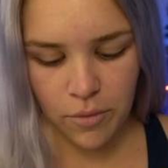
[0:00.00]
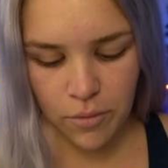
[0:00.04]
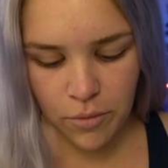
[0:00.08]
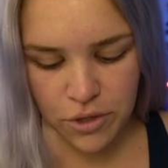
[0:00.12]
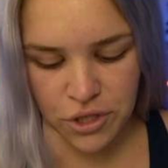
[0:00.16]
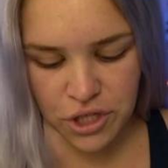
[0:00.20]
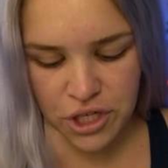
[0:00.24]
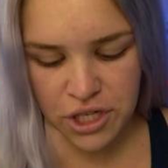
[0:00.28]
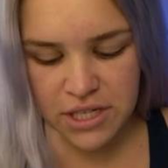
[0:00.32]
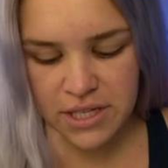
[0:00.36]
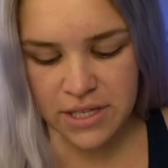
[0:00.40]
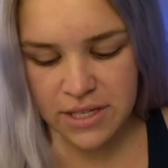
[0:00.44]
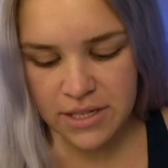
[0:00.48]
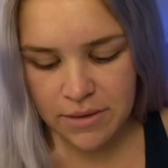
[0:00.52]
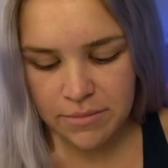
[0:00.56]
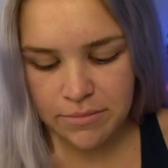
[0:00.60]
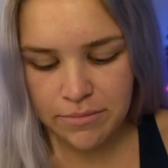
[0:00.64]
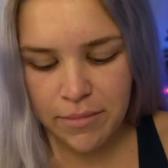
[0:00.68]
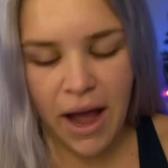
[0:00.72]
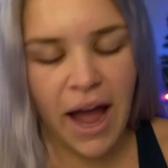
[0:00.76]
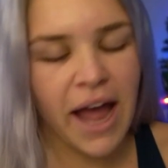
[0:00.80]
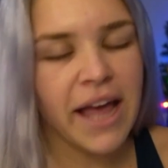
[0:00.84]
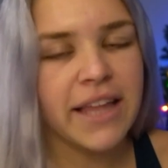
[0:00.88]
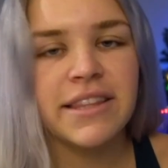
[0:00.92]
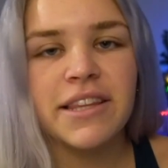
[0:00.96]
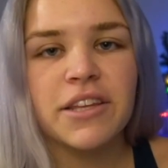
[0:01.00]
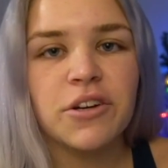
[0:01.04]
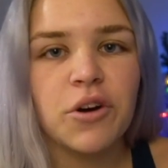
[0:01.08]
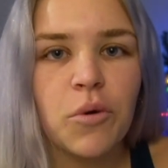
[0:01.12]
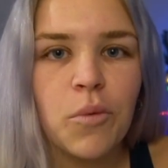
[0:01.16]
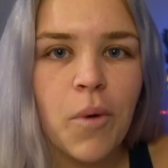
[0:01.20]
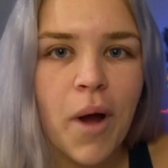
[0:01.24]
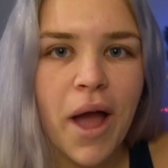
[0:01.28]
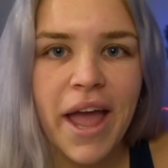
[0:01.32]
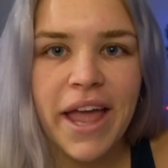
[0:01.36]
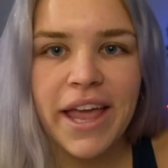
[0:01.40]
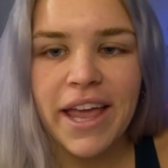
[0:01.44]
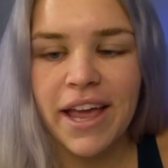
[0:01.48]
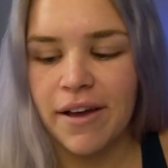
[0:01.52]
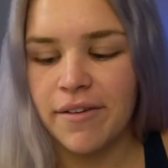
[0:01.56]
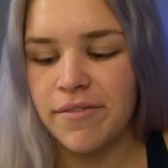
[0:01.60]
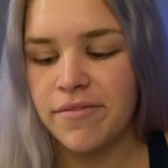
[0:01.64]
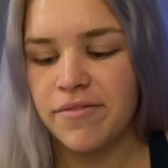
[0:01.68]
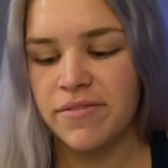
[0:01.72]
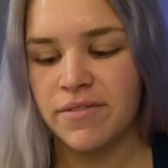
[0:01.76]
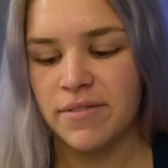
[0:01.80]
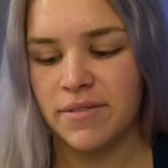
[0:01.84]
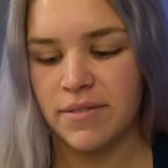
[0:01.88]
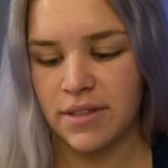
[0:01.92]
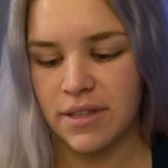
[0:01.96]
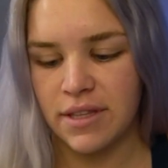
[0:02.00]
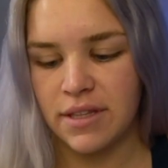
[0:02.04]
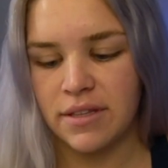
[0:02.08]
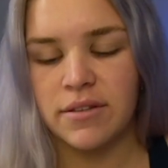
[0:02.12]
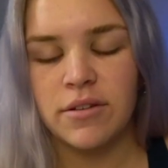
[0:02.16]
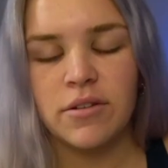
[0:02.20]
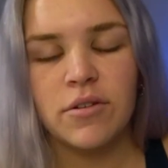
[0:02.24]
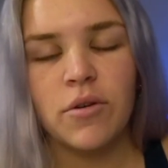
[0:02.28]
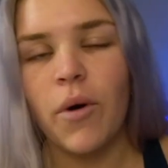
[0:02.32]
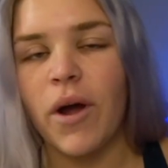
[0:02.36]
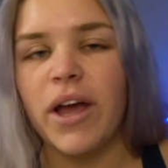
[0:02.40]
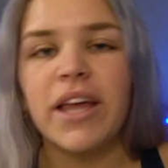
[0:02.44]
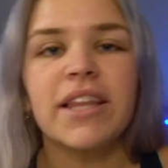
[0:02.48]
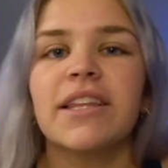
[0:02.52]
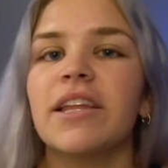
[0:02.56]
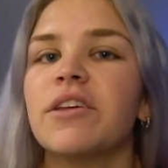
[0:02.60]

which is my little way of quite